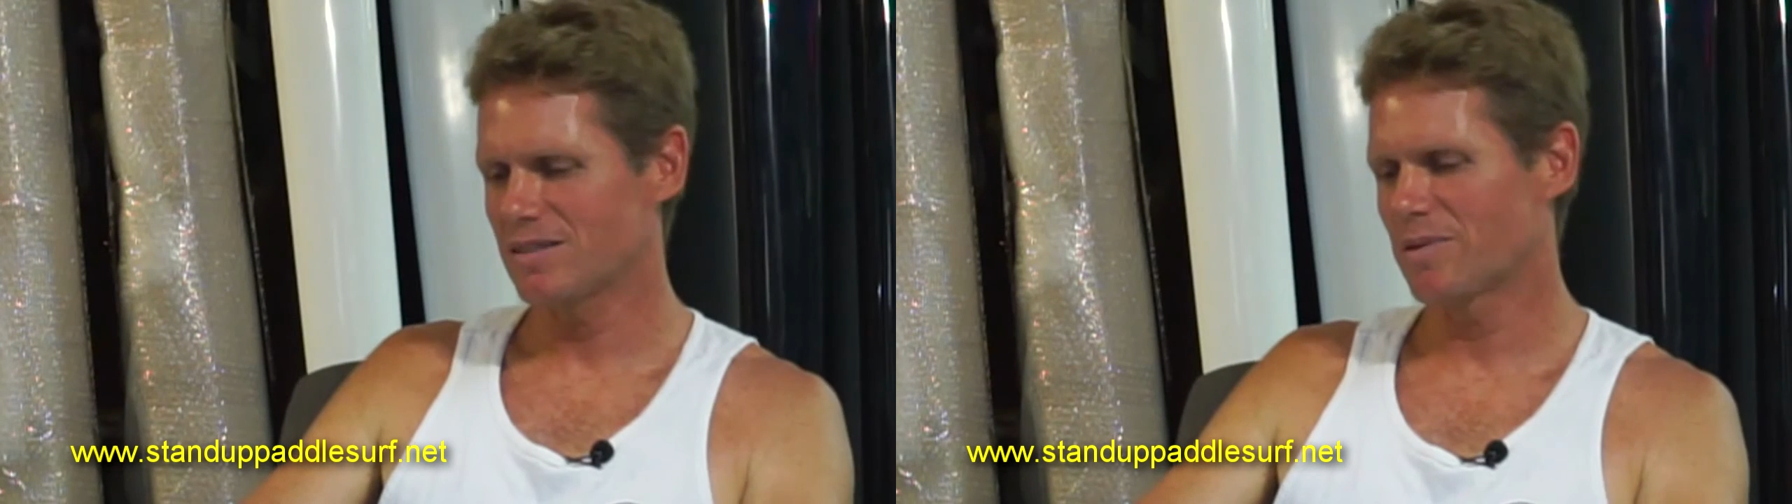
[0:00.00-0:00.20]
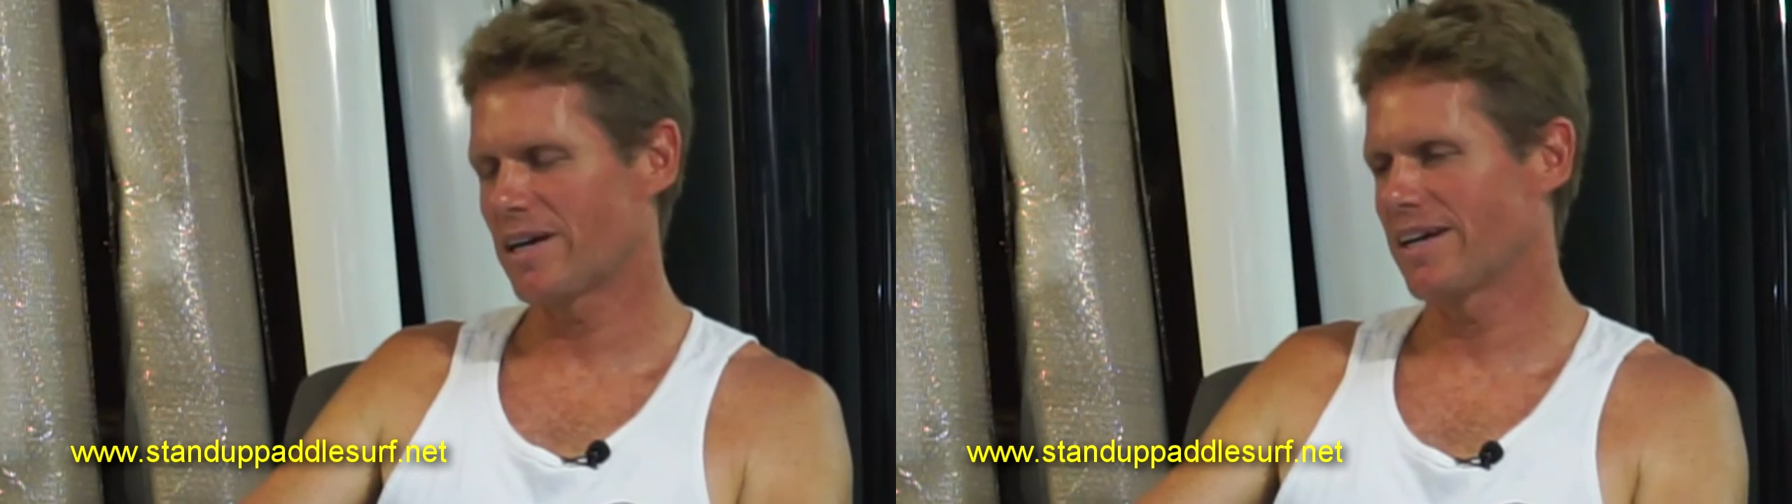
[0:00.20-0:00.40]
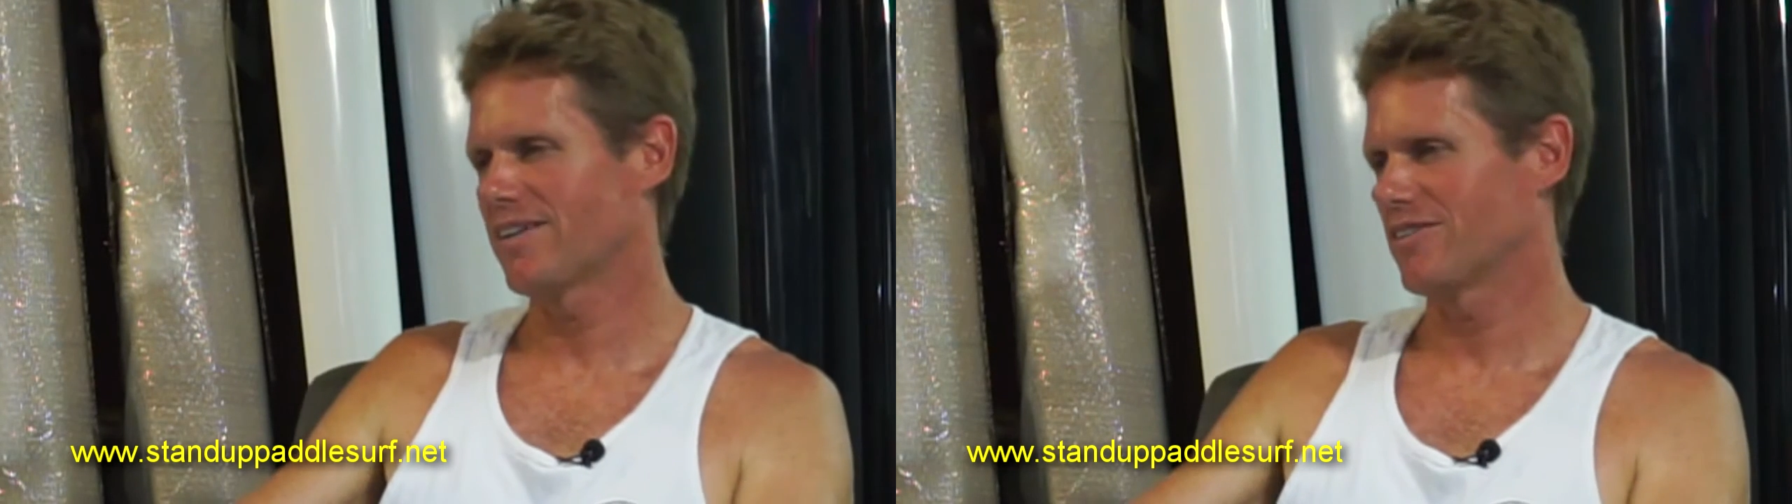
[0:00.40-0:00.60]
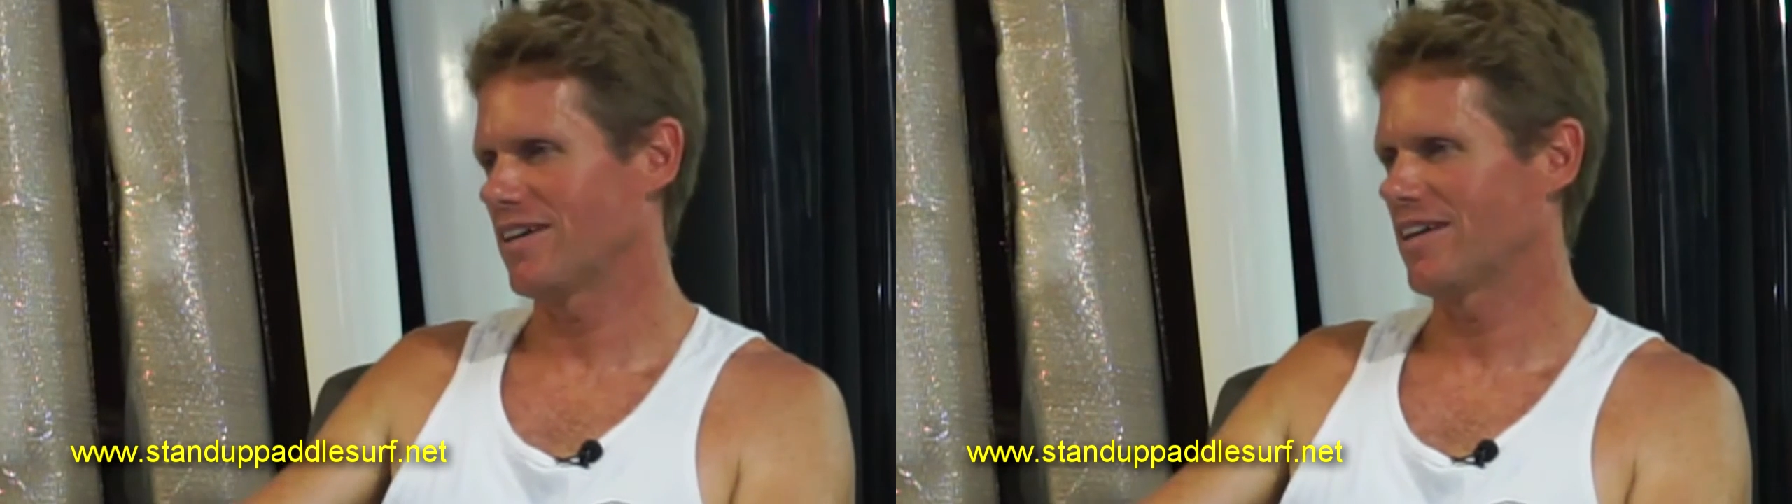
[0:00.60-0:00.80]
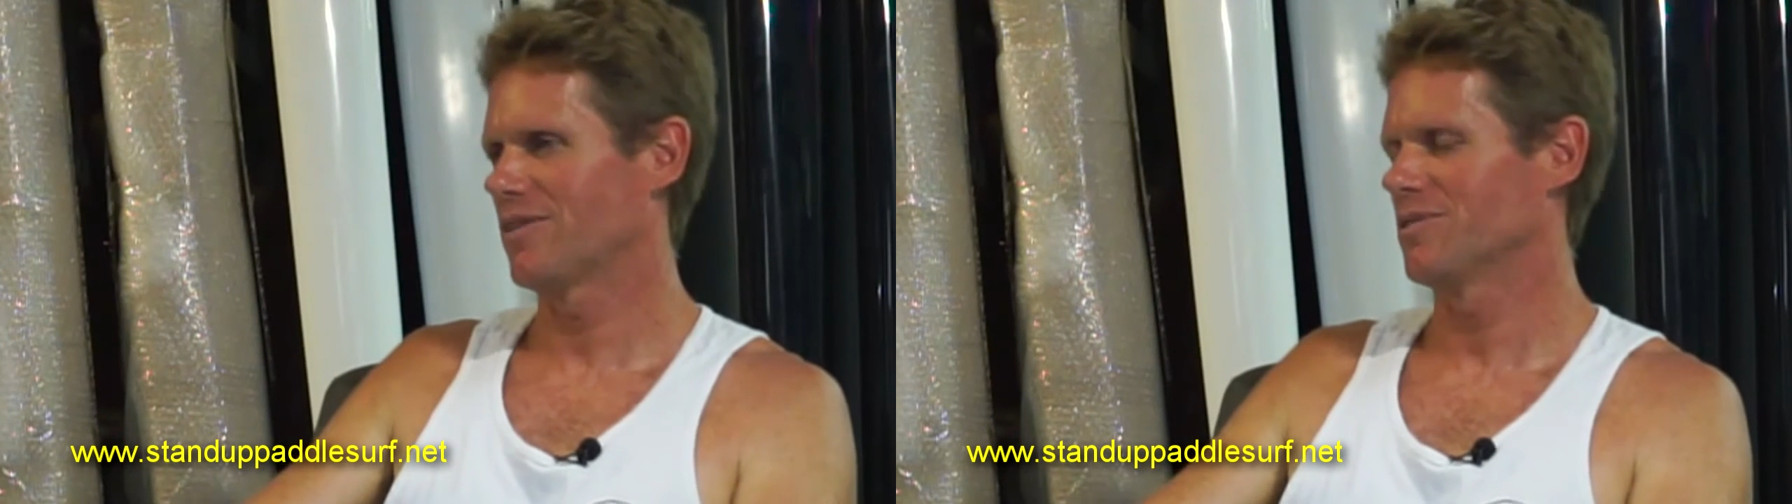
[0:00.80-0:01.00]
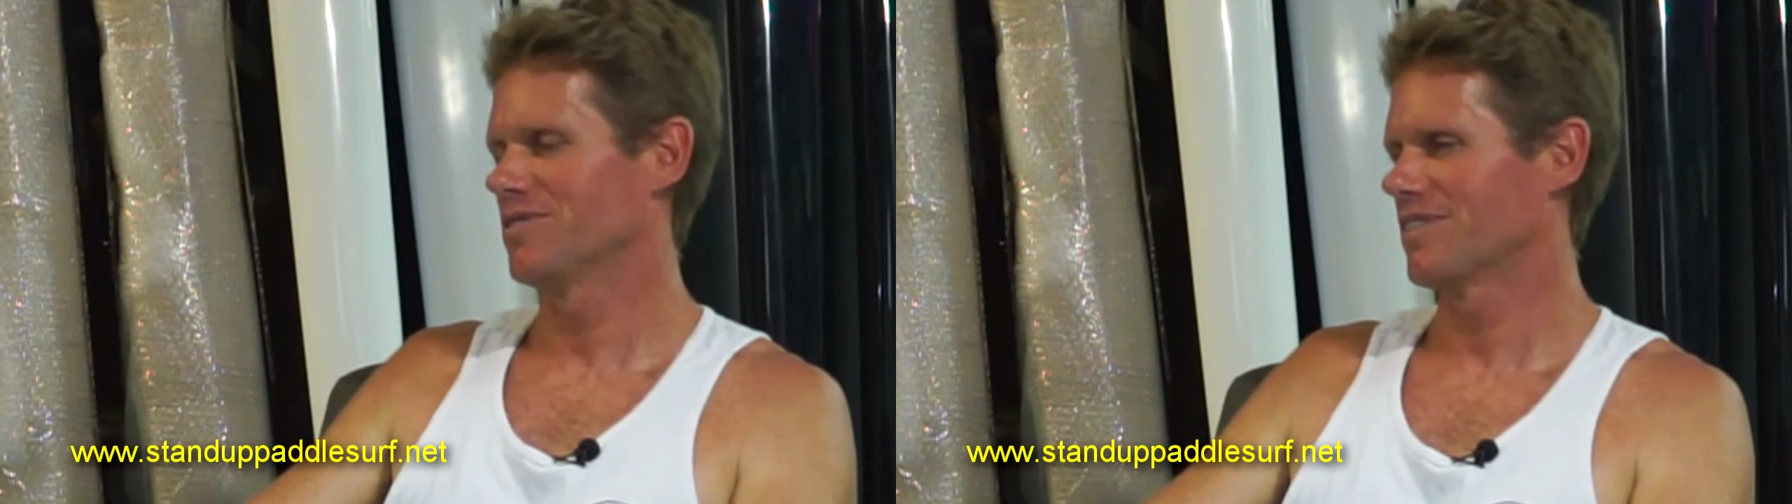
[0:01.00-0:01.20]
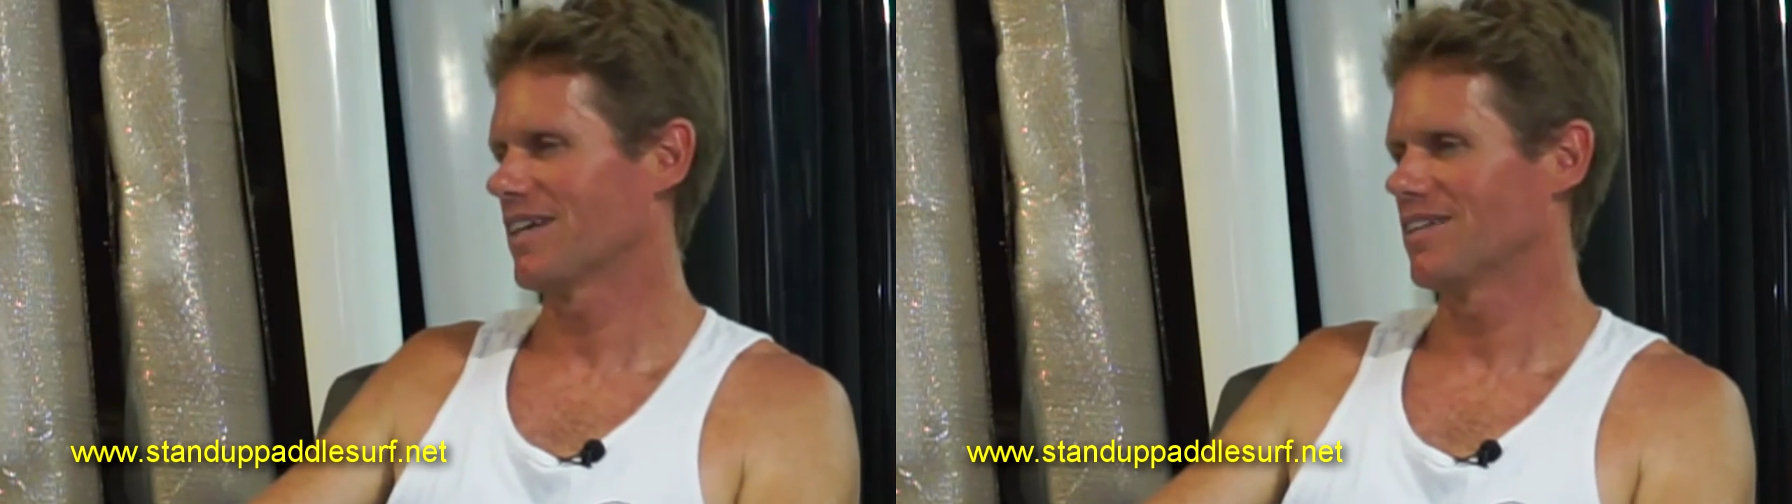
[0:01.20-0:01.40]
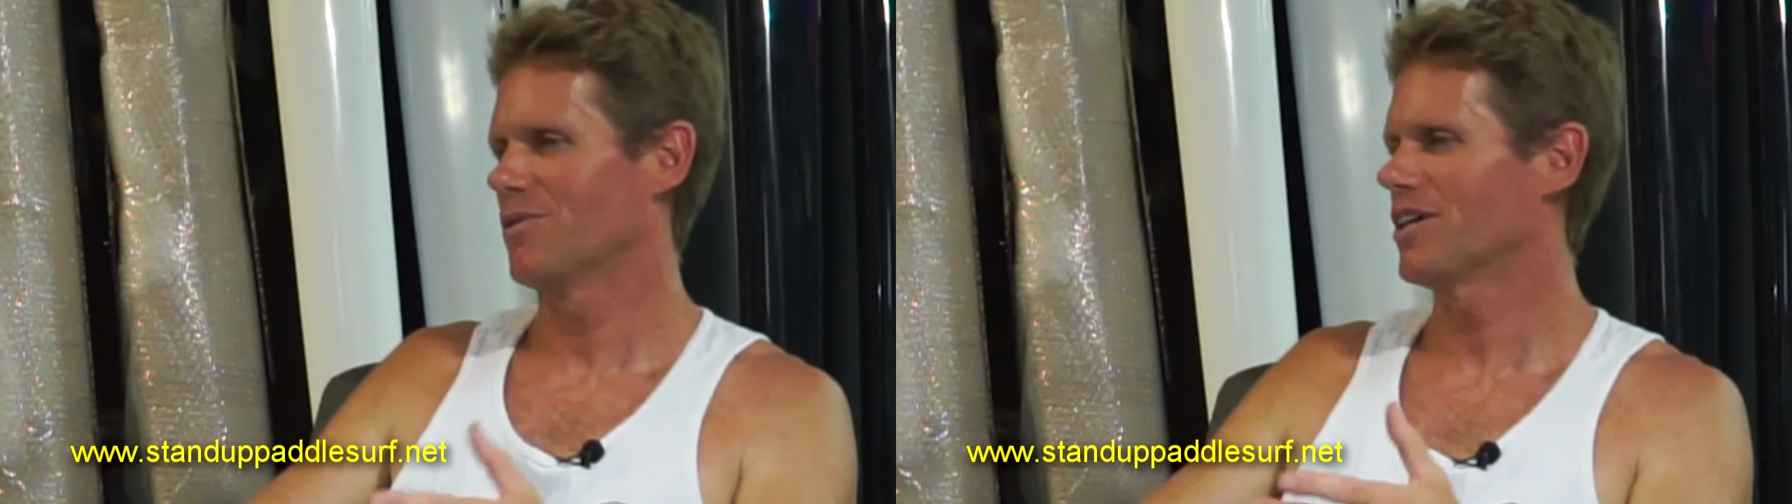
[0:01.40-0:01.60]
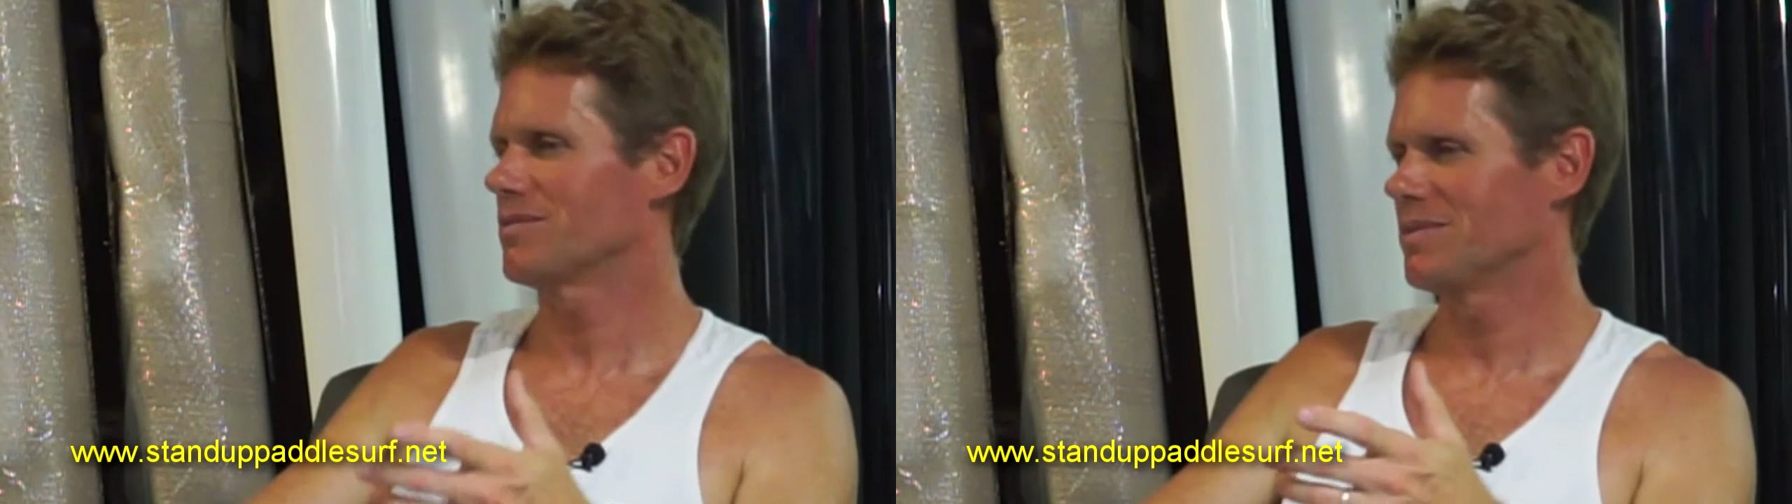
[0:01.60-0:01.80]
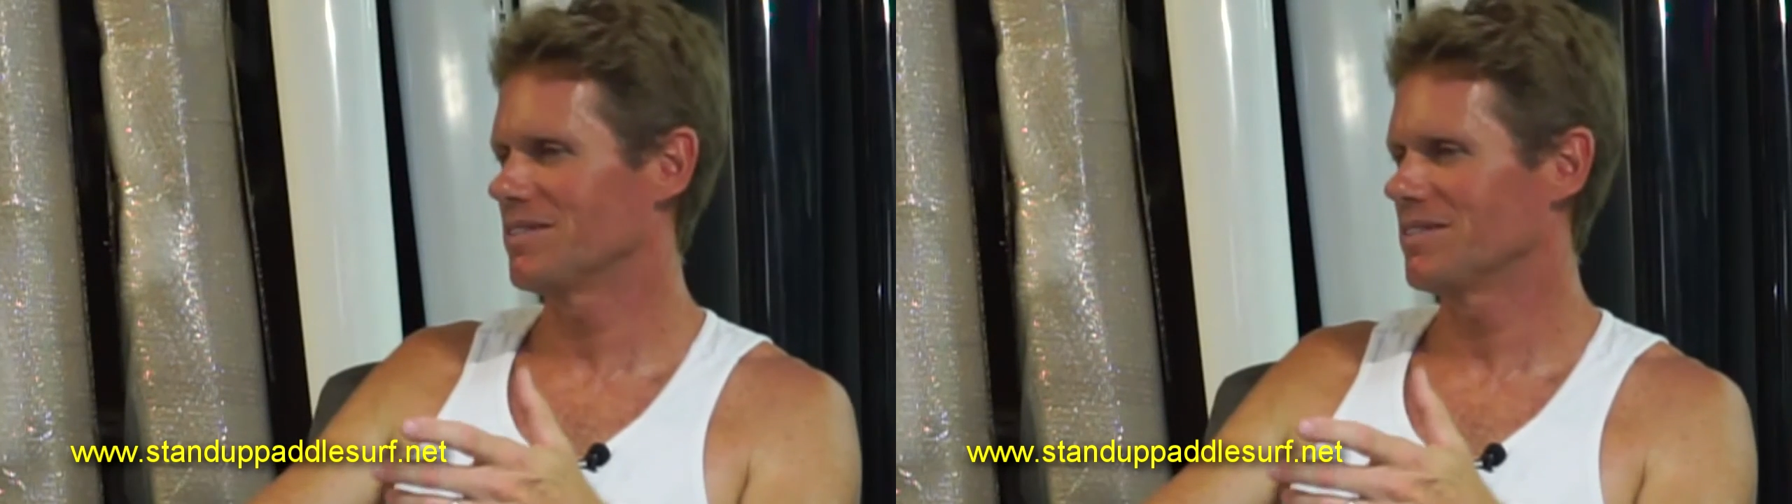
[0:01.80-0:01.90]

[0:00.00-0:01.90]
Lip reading: Brian Carolina was kind of watching me.